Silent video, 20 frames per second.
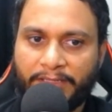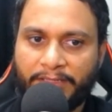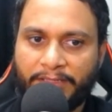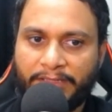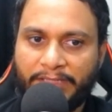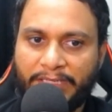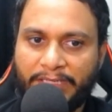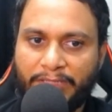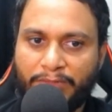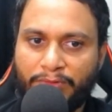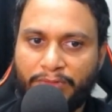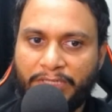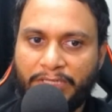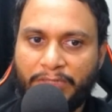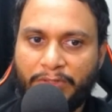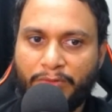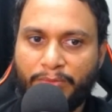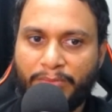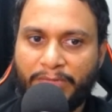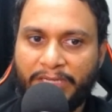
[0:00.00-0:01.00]
then you
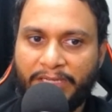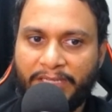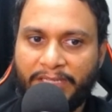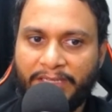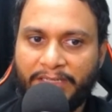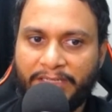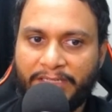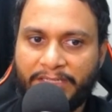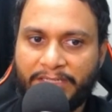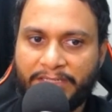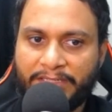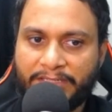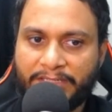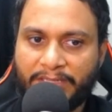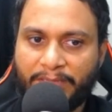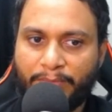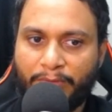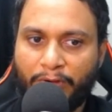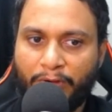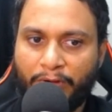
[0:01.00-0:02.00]
need to maintain it in
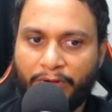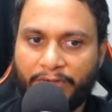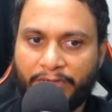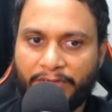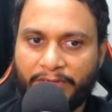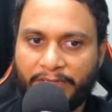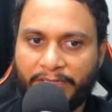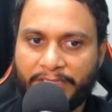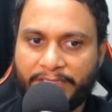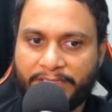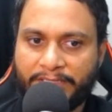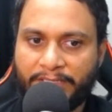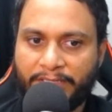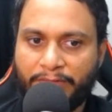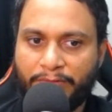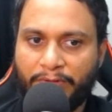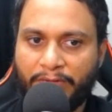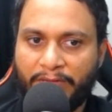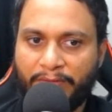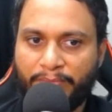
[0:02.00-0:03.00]
some order. Let's say
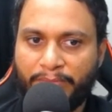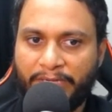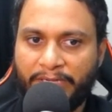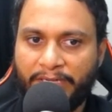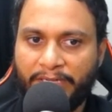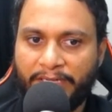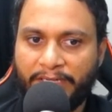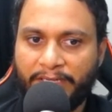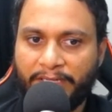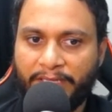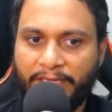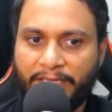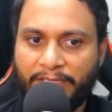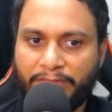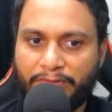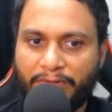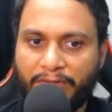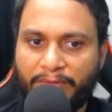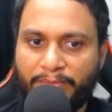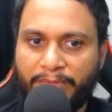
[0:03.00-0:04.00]
you have maintained A,
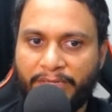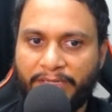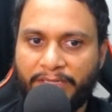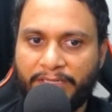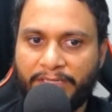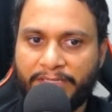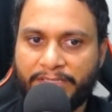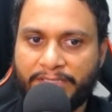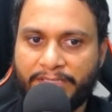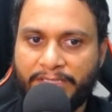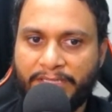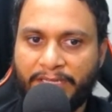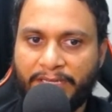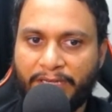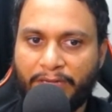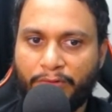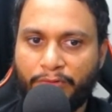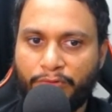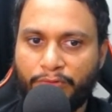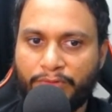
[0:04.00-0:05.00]
you have maintained C and
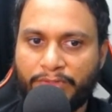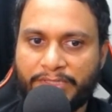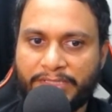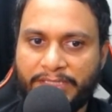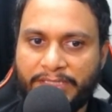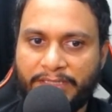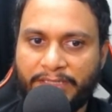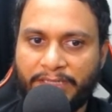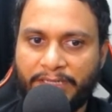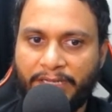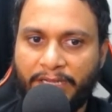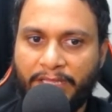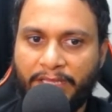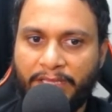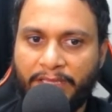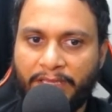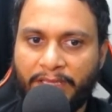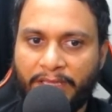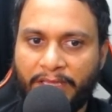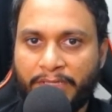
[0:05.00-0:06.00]
now you are seeing a
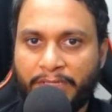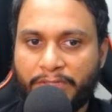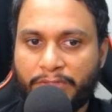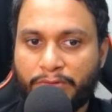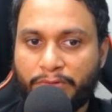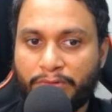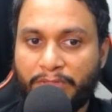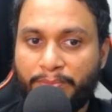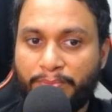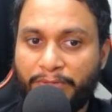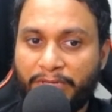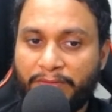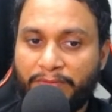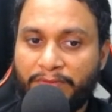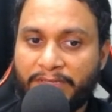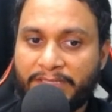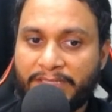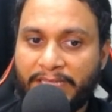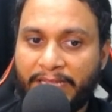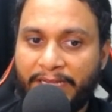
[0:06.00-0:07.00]
D. So the
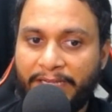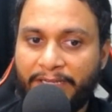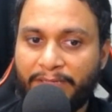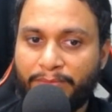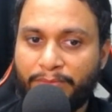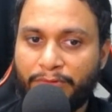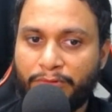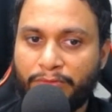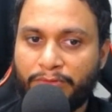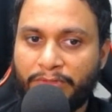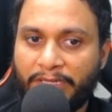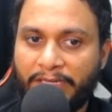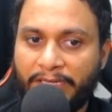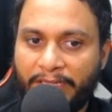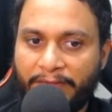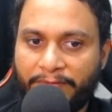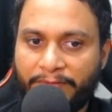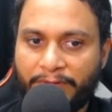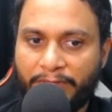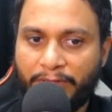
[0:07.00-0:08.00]
previous item to the
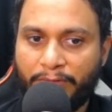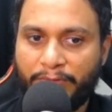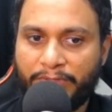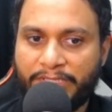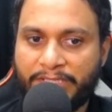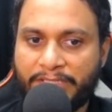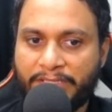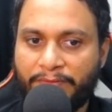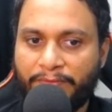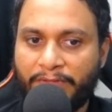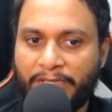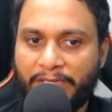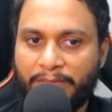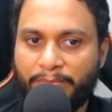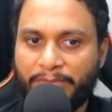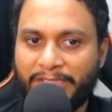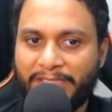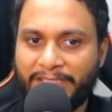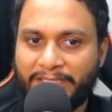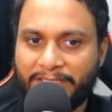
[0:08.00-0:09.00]
left which is
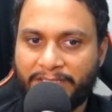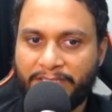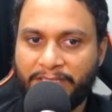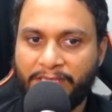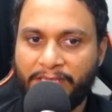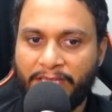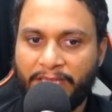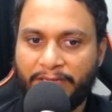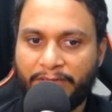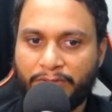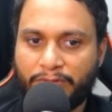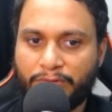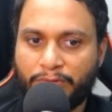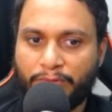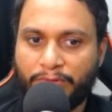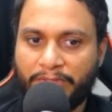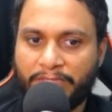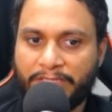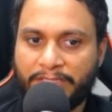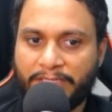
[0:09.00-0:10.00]
available is C and
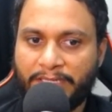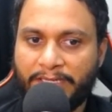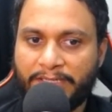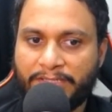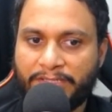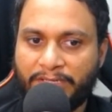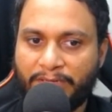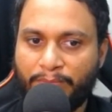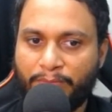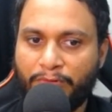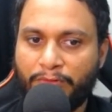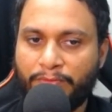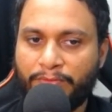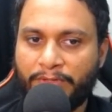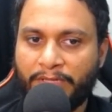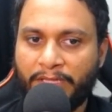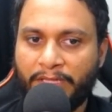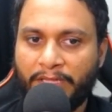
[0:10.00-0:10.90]
so this gets removed